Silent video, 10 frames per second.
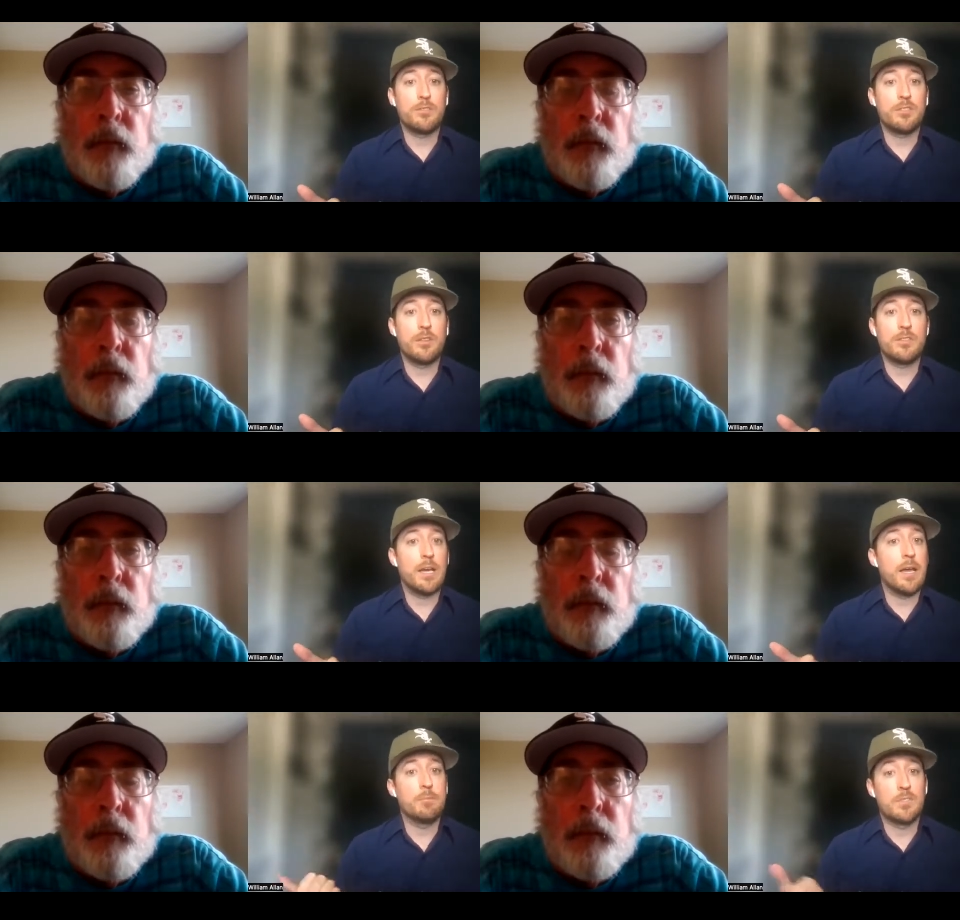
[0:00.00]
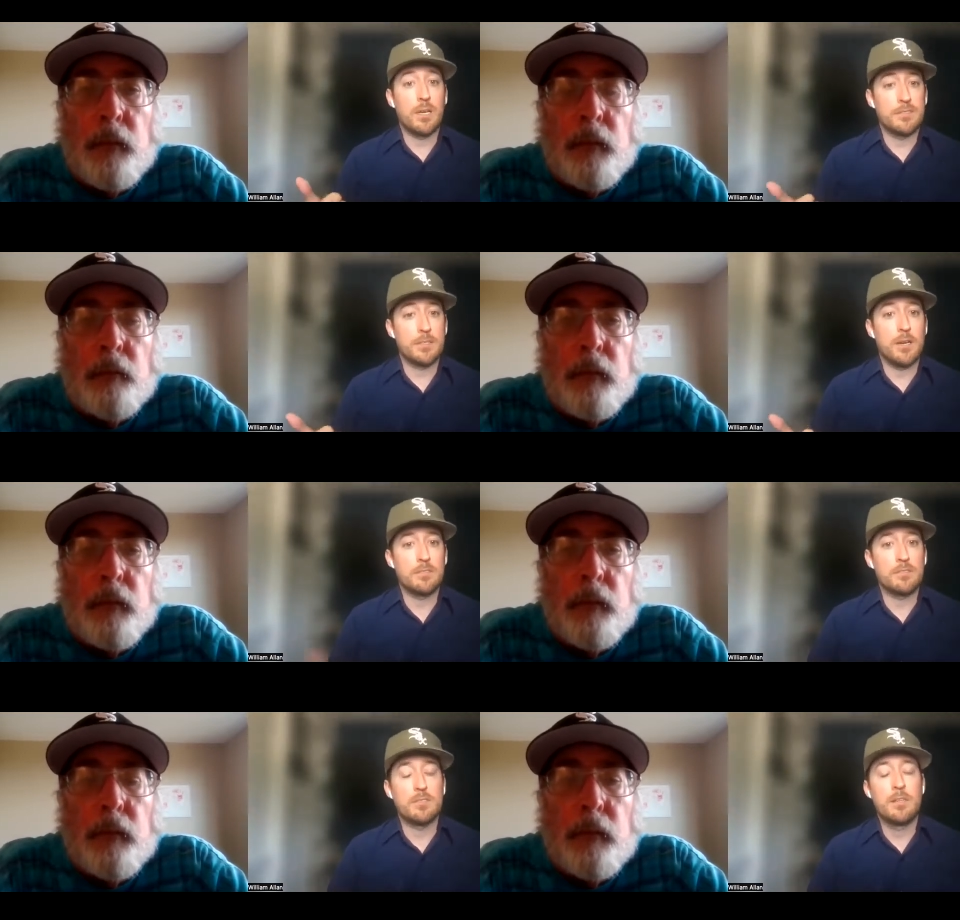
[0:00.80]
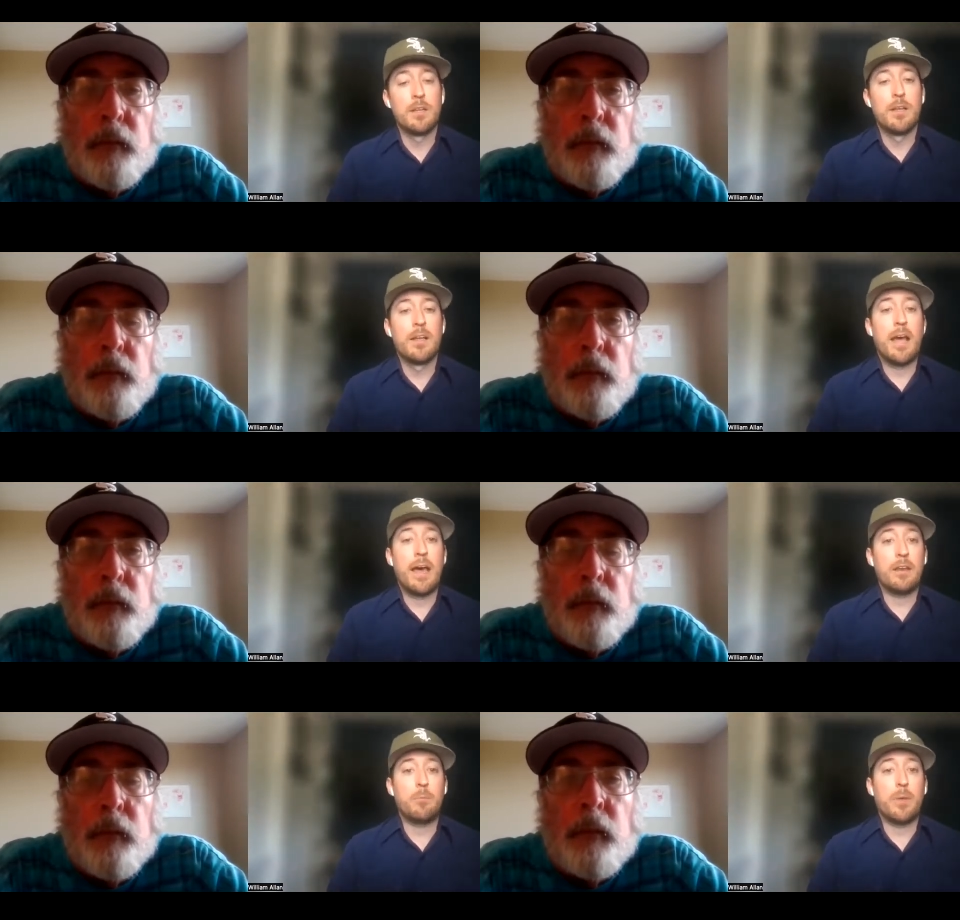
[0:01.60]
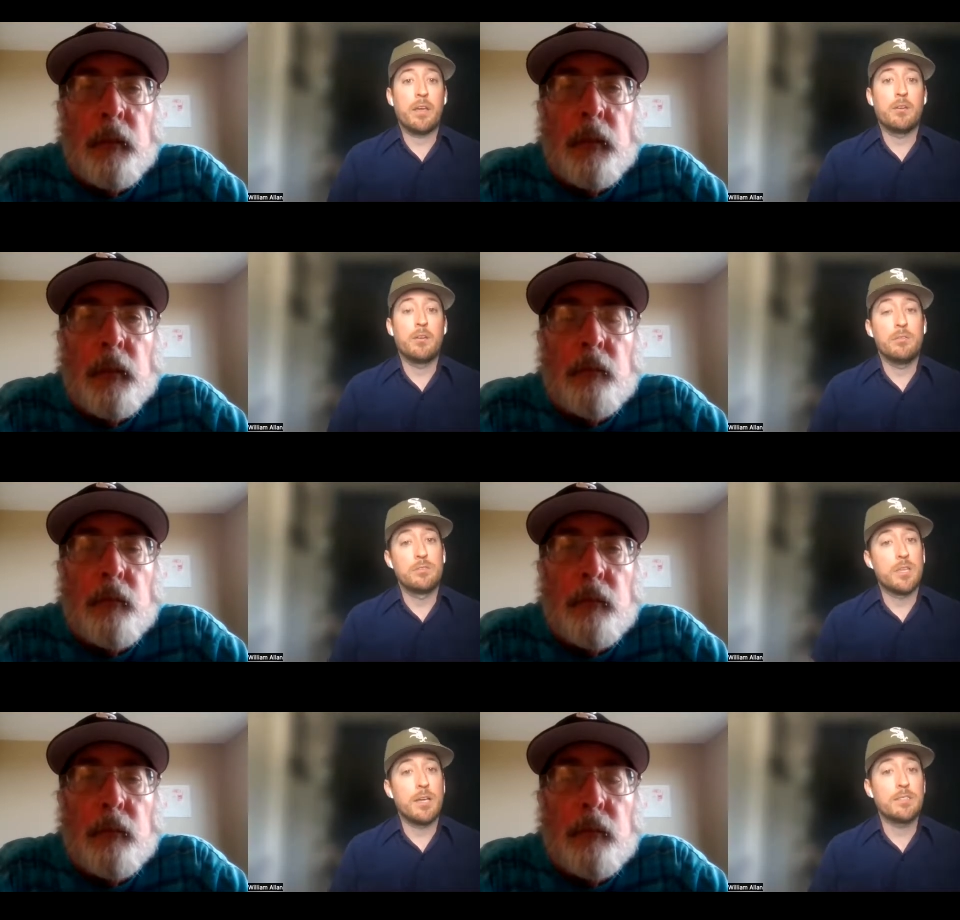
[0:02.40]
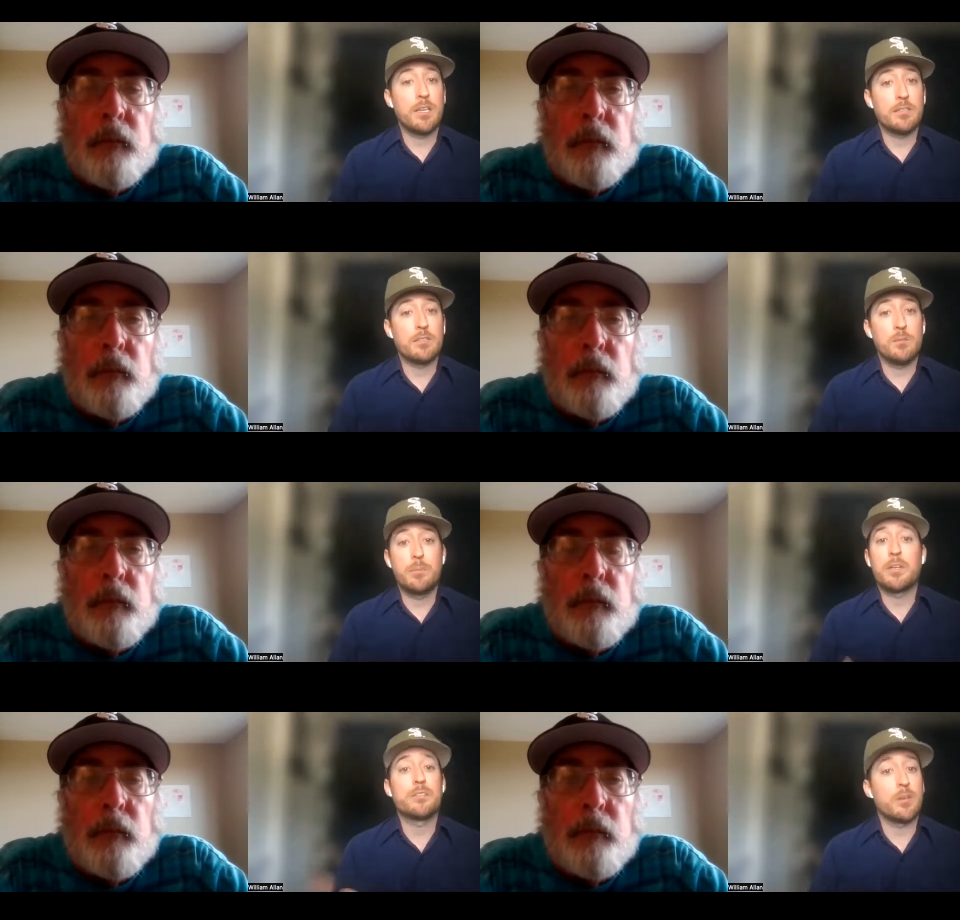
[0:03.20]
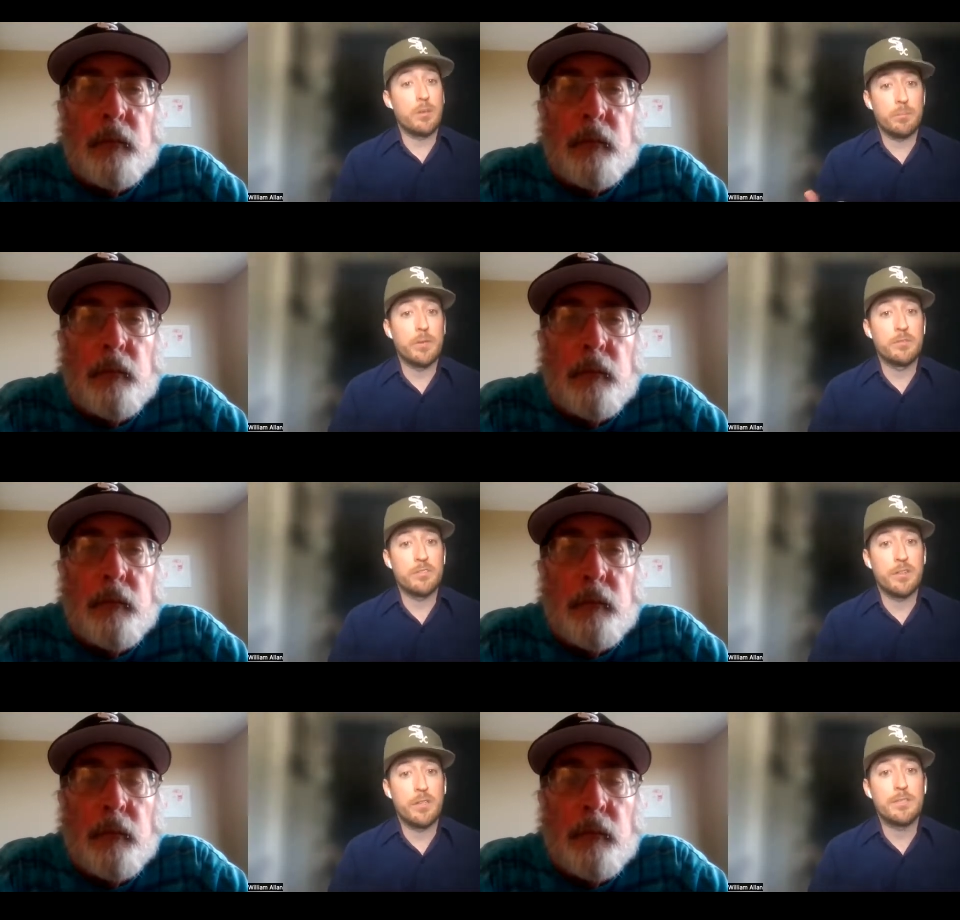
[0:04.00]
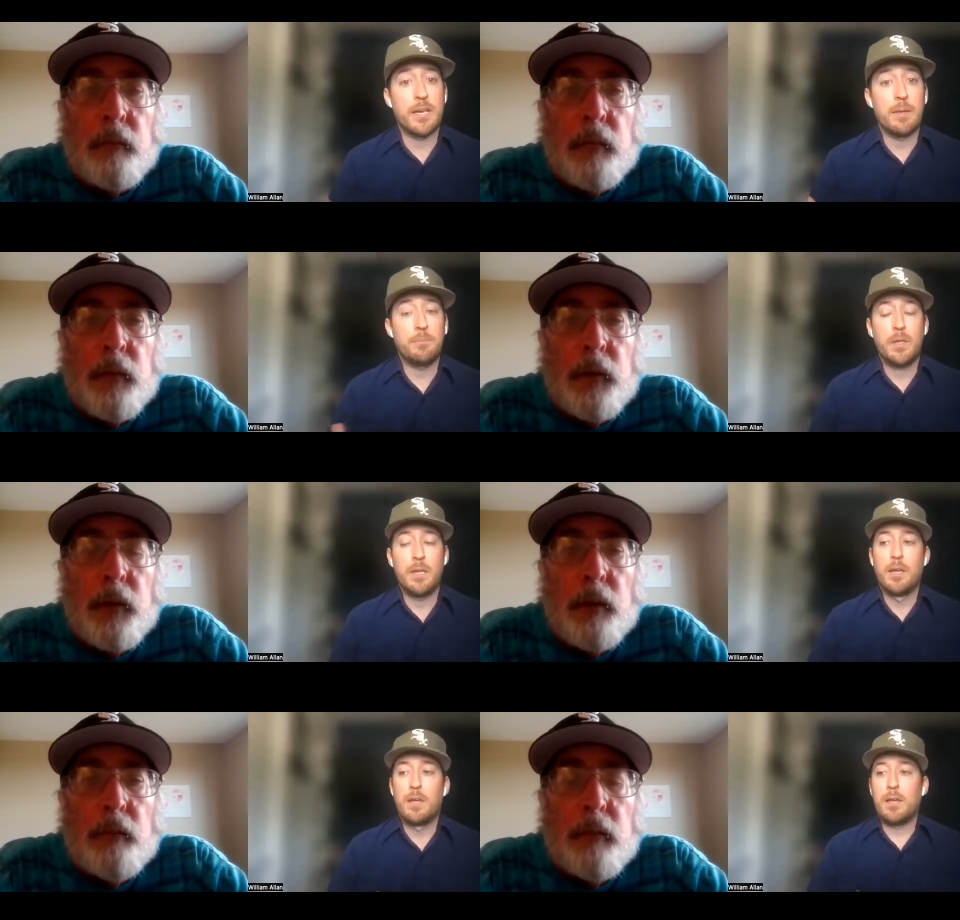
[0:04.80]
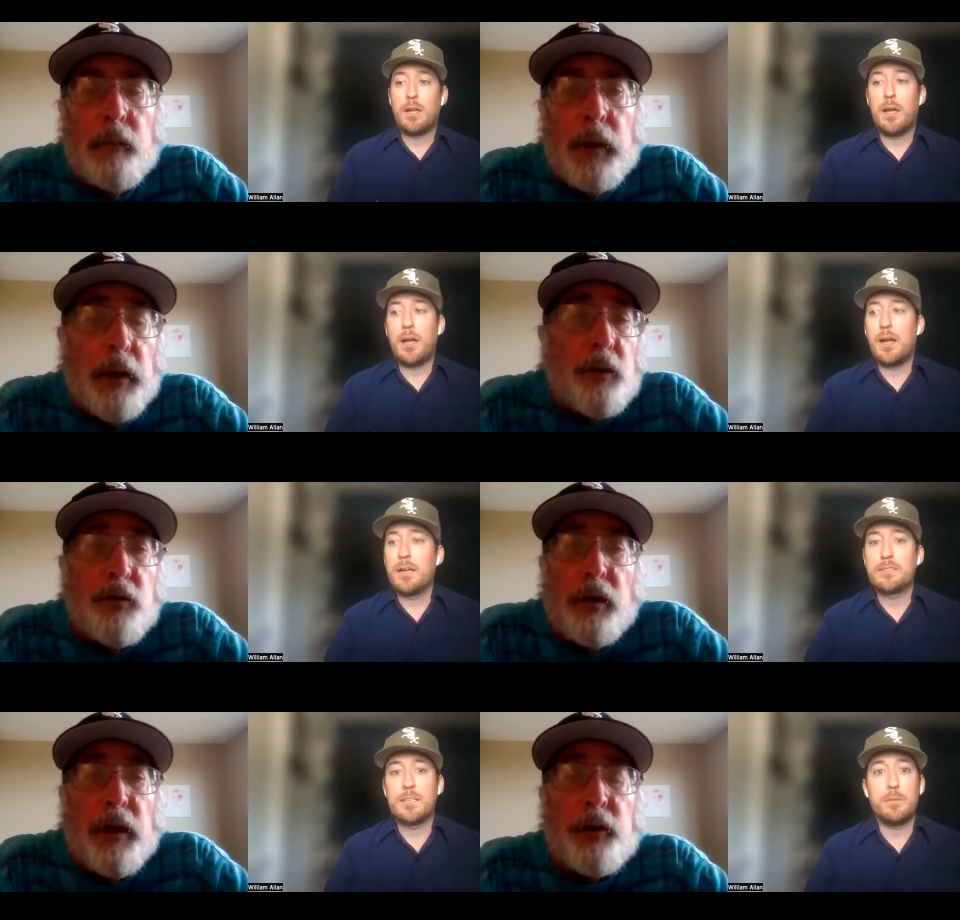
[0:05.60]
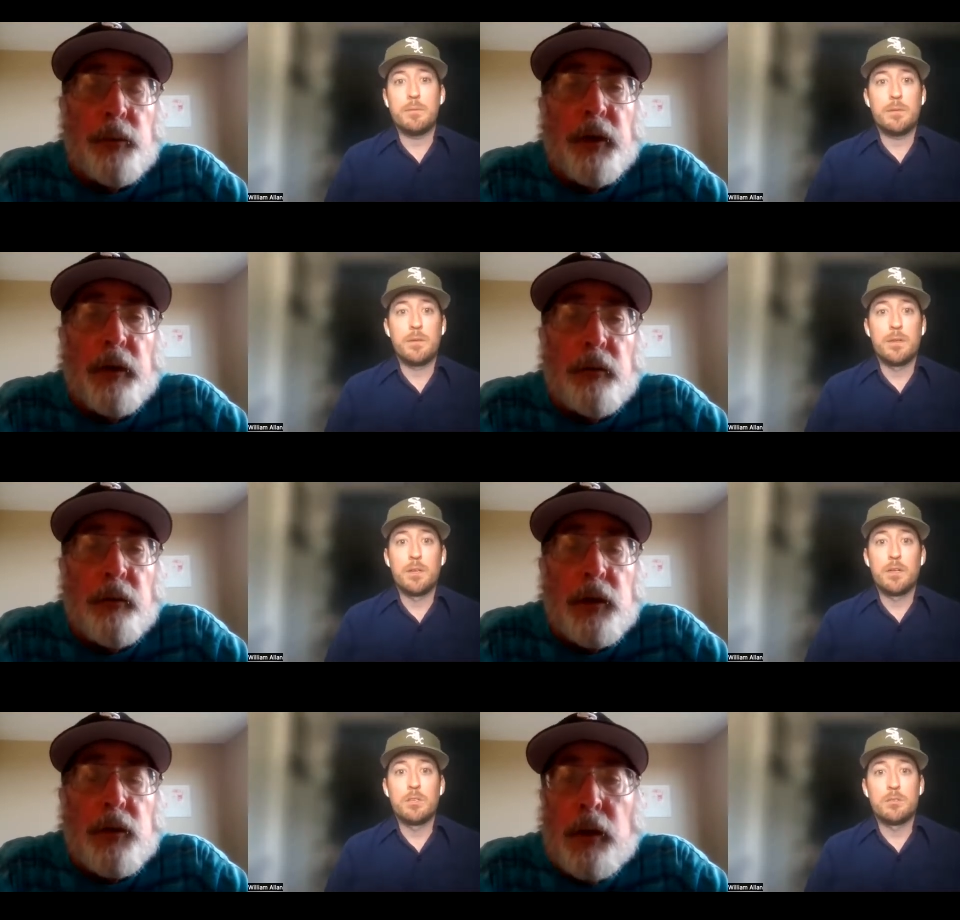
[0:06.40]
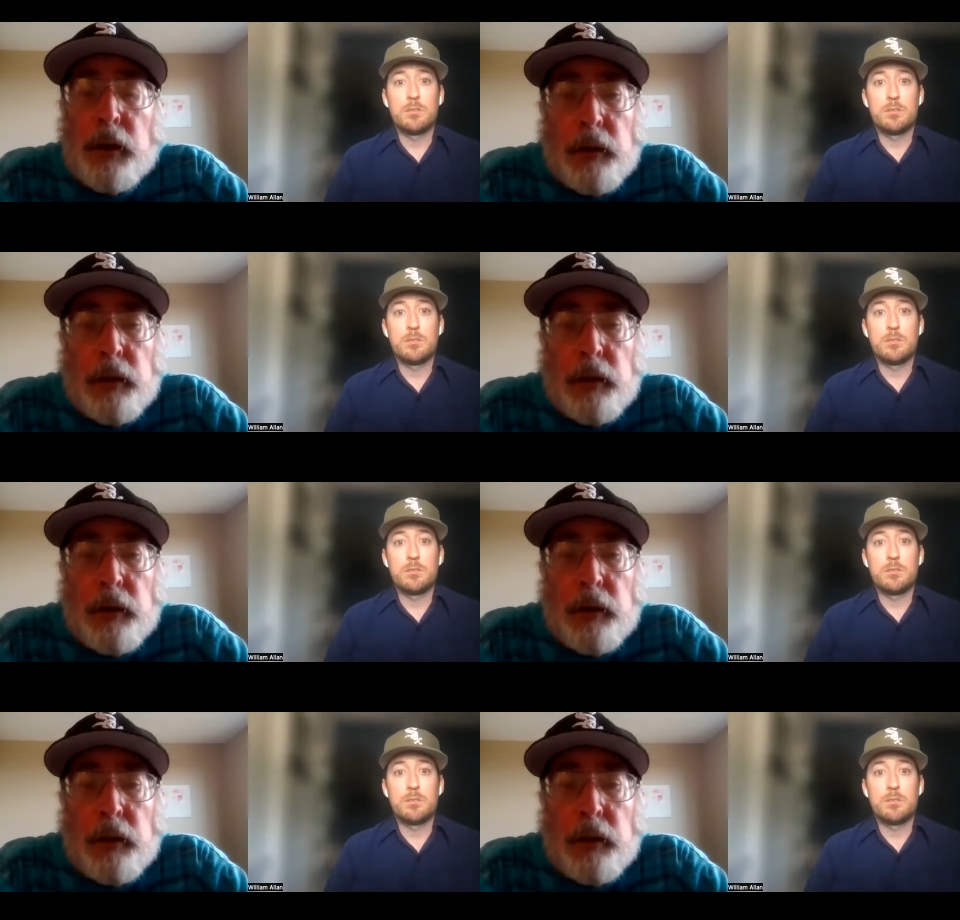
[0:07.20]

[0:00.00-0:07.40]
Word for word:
Speaker 1: most of the time, doesn't hustle. Adam Engel does hustle, but is hurt most of the time.
Speaker 2: And isn't allowed uh, Tim, to play the rest.